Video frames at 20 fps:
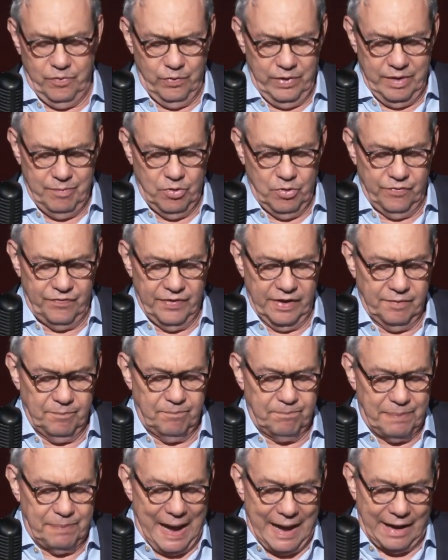we moving
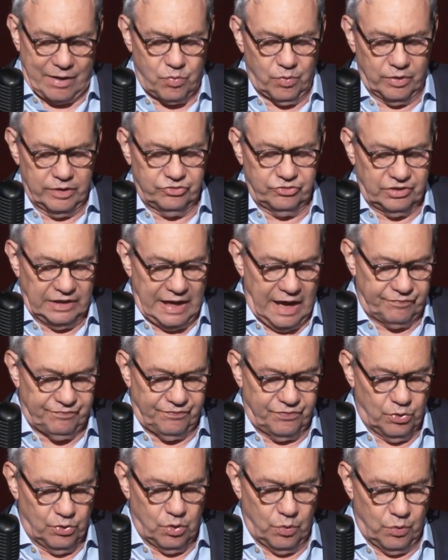backwards,
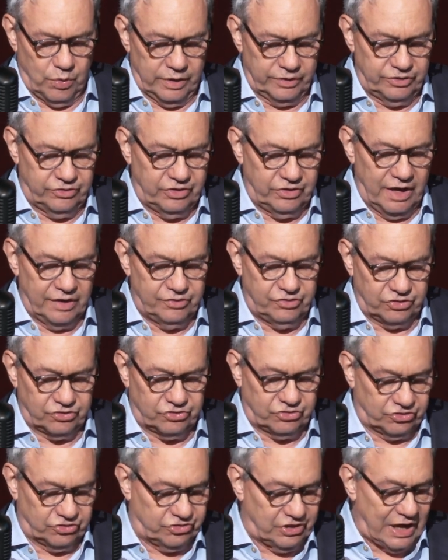not forwards, as a
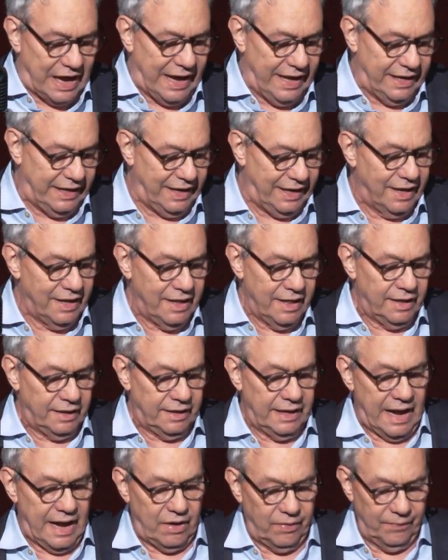society?
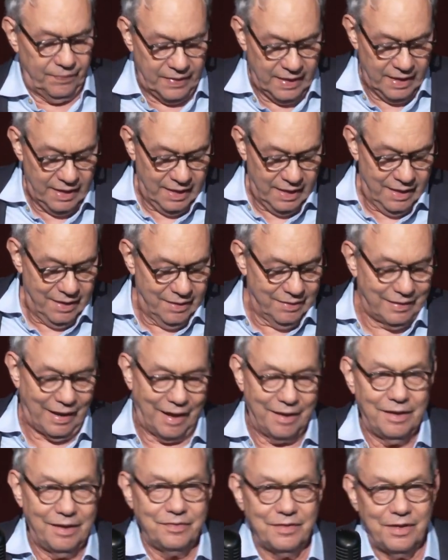Now,
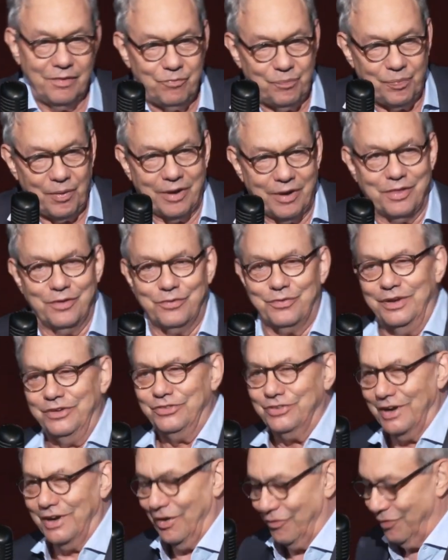the part of the
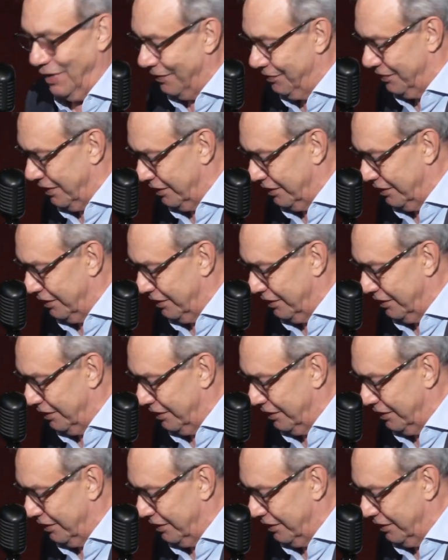reason I read